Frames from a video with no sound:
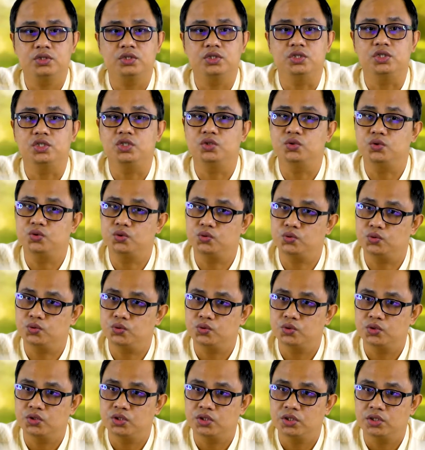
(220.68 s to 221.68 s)
due
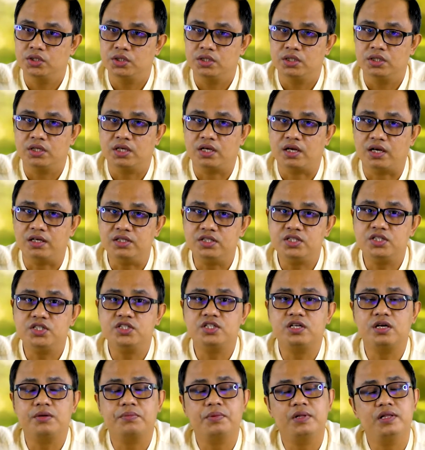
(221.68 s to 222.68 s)
to
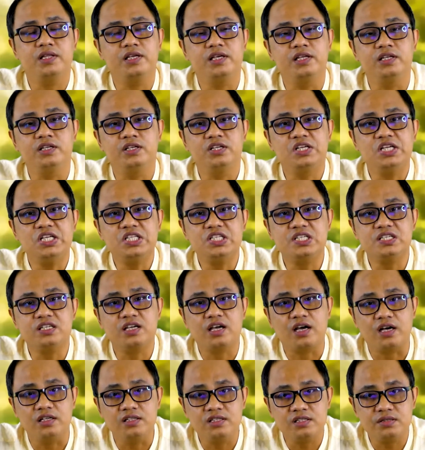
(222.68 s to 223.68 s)
considerable increase
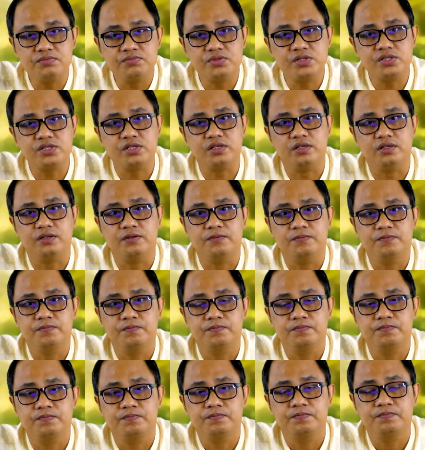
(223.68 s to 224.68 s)
in consumption
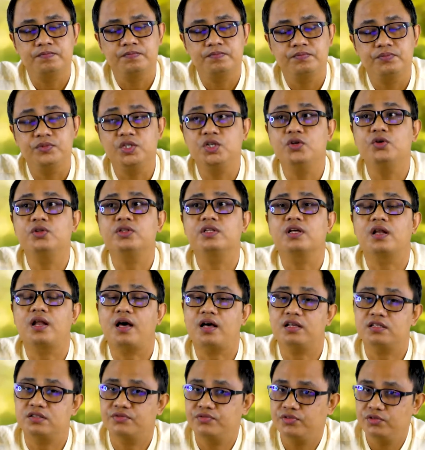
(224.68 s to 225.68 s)
during the
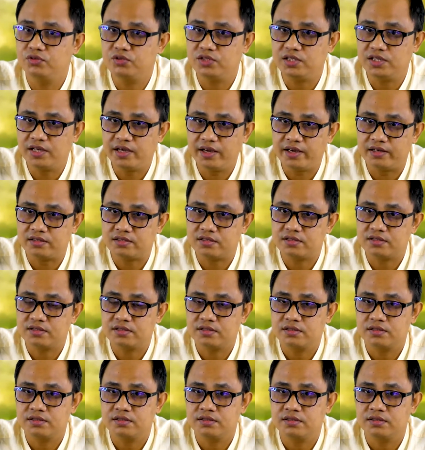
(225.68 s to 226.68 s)
last few decades,
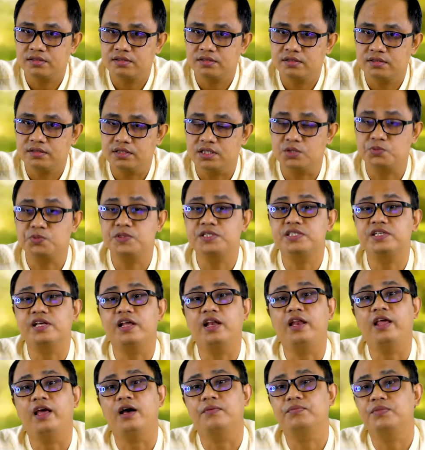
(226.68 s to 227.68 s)

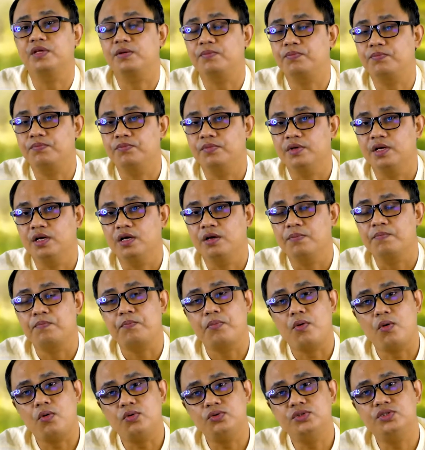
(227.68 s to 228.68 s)
especially after
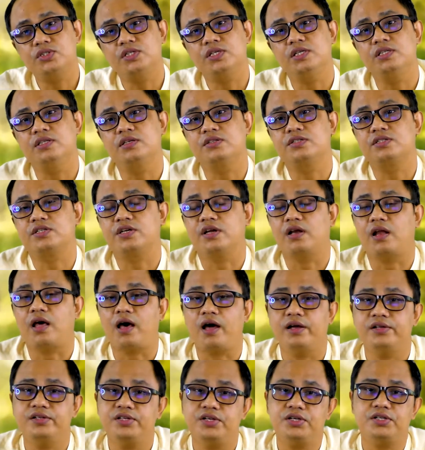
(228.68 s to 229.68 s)

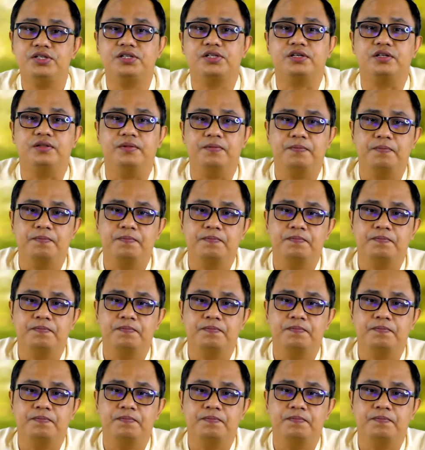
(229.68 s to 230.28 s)
post-industrialization,